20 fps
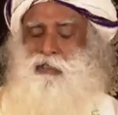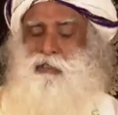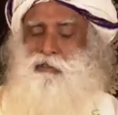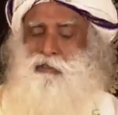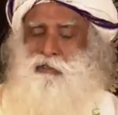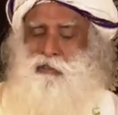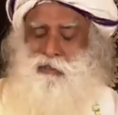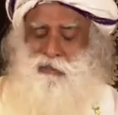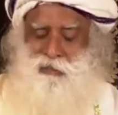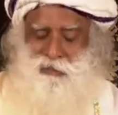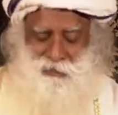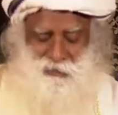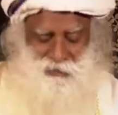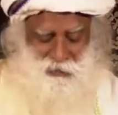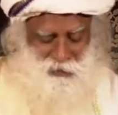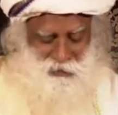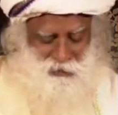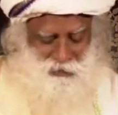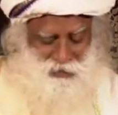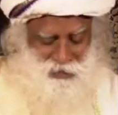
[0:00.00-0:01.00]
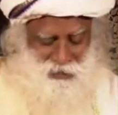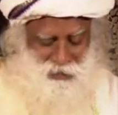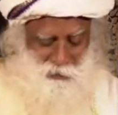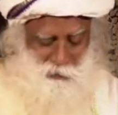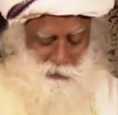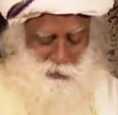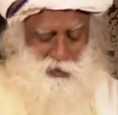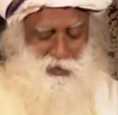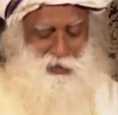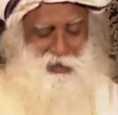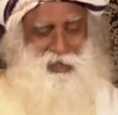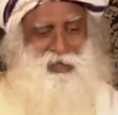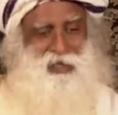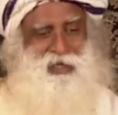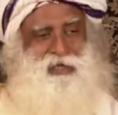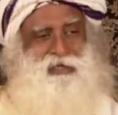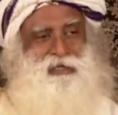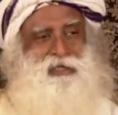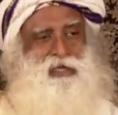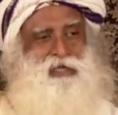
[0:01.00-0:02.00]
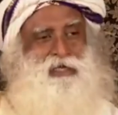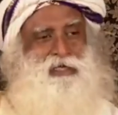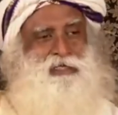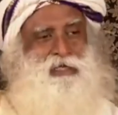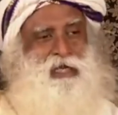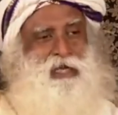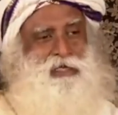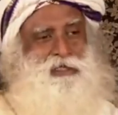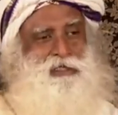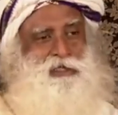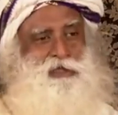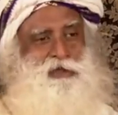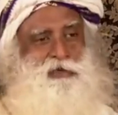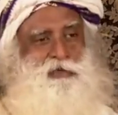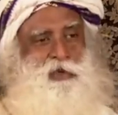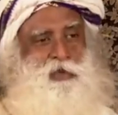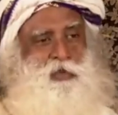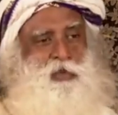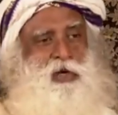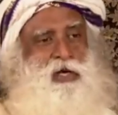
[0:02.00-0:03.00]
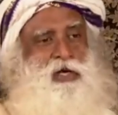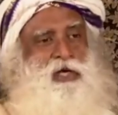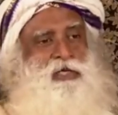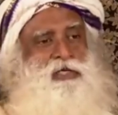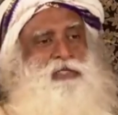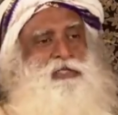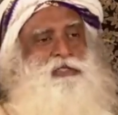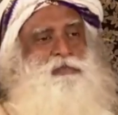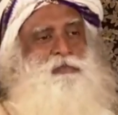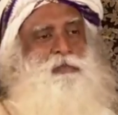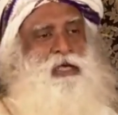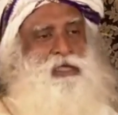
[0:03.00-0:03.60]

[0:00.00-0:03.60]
In this, their body and their intelligence will work at its